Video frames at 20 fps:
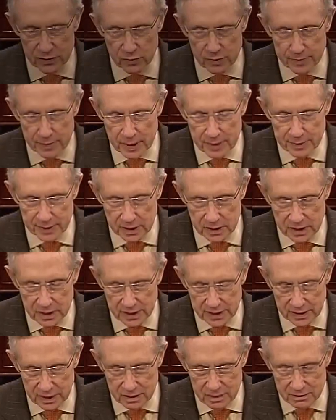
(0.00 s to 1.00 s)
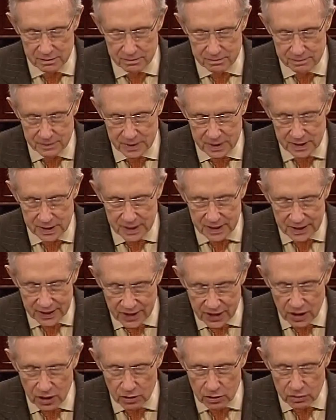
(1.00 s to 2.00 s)
the Republican leader,
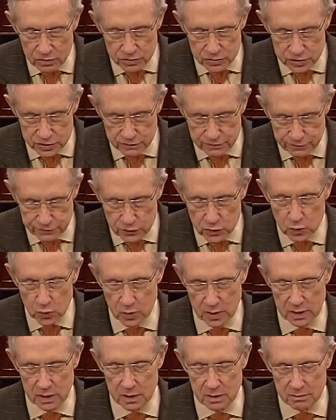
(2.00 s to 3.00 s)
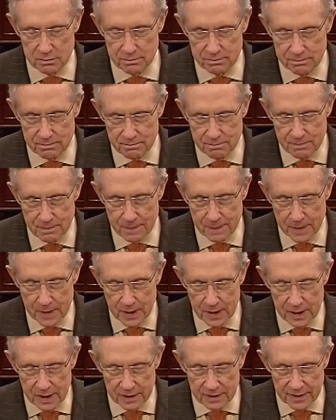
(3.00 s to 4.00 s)
knows full well
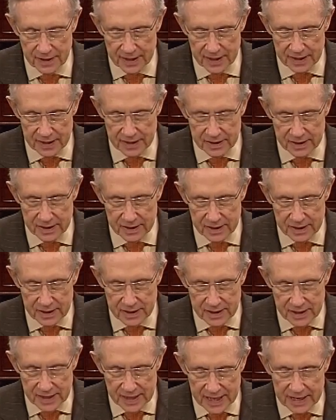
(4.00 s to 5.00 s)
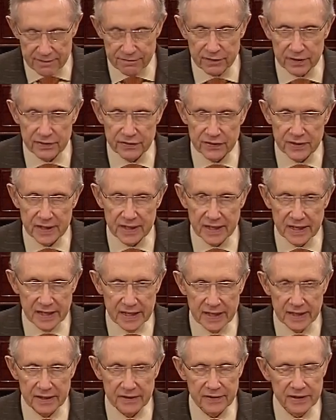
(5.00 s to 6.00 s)
that everything
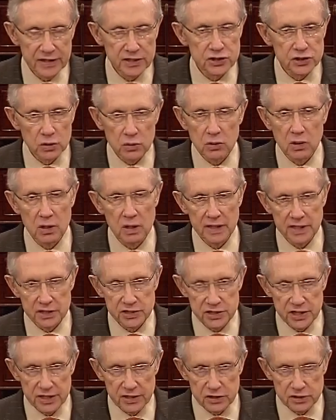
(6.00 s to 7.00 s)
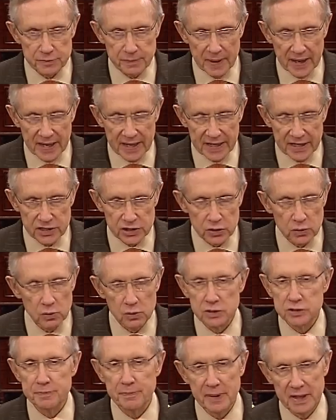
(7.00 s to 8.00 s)
in the so-called extenders package
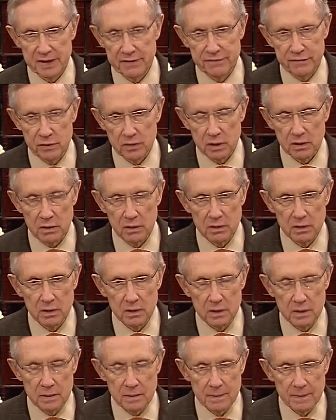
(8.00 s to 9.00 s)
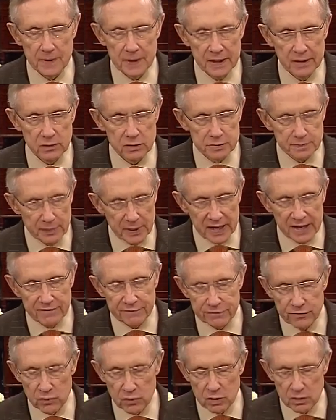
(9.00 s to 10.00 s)
was paid for. It was paid
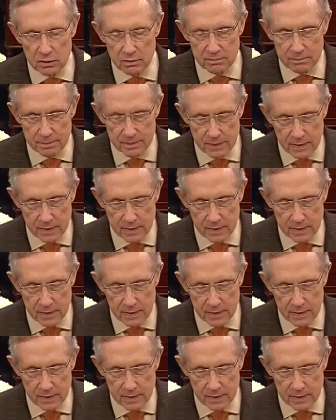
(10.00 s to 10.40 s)
for